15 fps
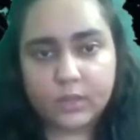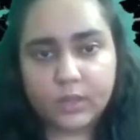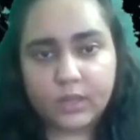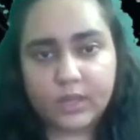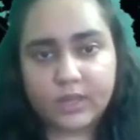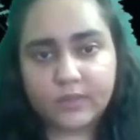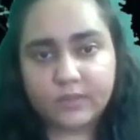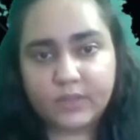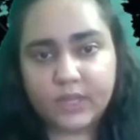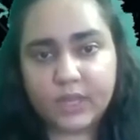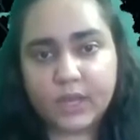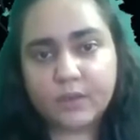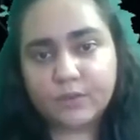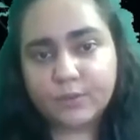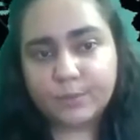And the
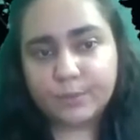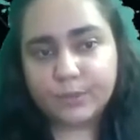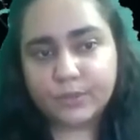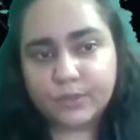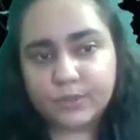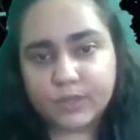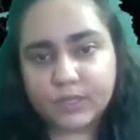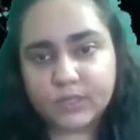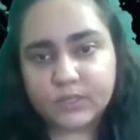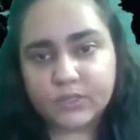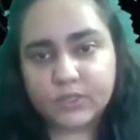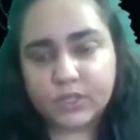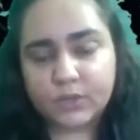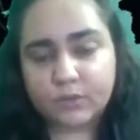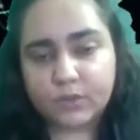output that
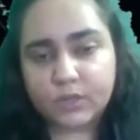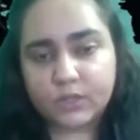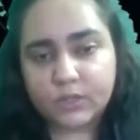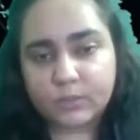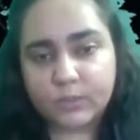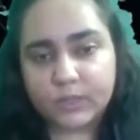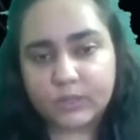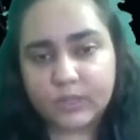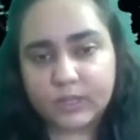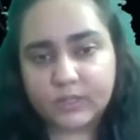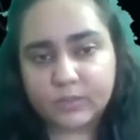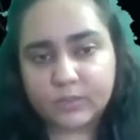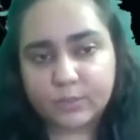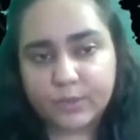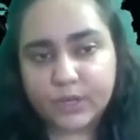is generated by the
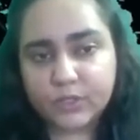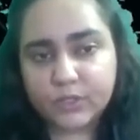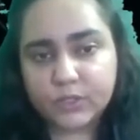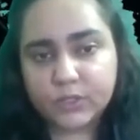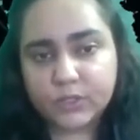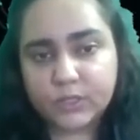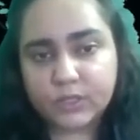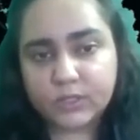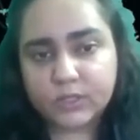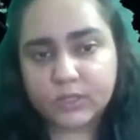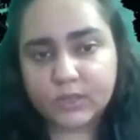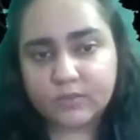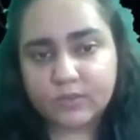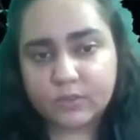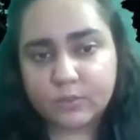expression is
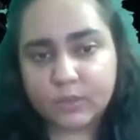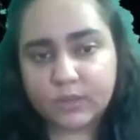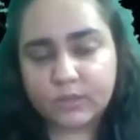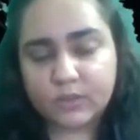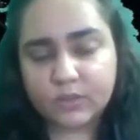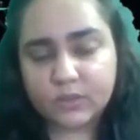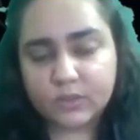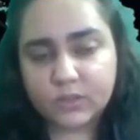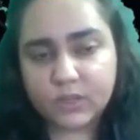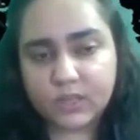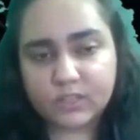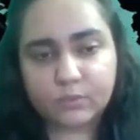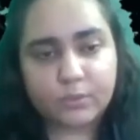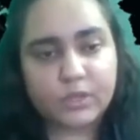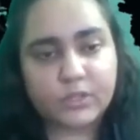given by this
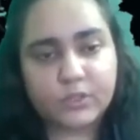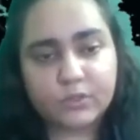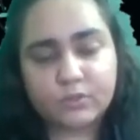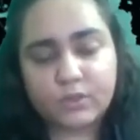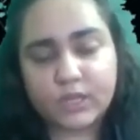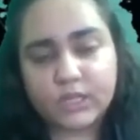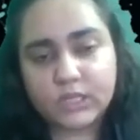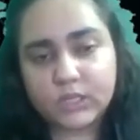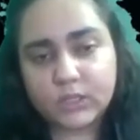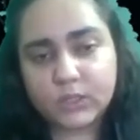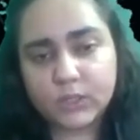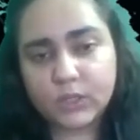expression right here.